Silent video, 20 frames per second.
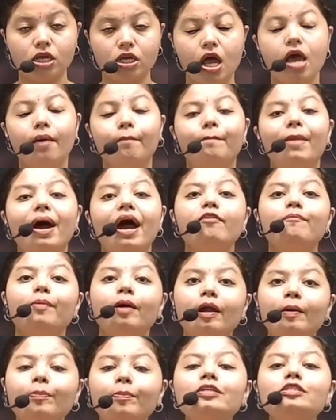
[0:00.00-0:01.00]
By
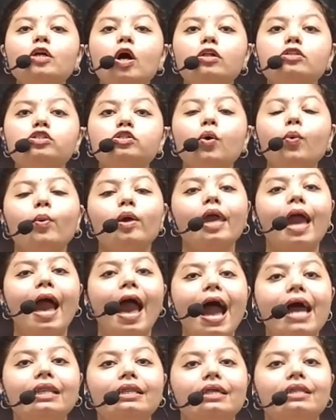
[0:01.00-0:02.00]
purpose also we had
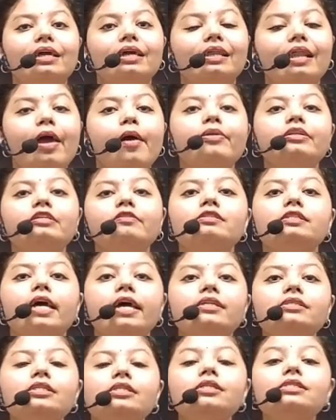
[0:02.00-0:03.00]
the declarative
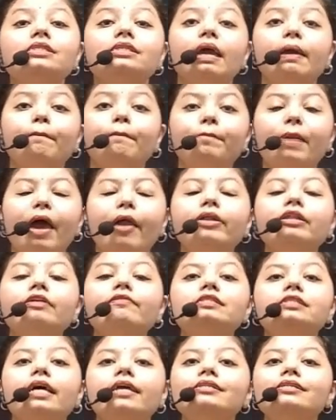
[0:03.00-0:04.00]
sentence, imperative
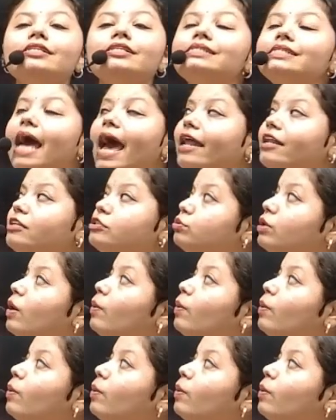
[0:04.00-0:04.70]
sentence, and today we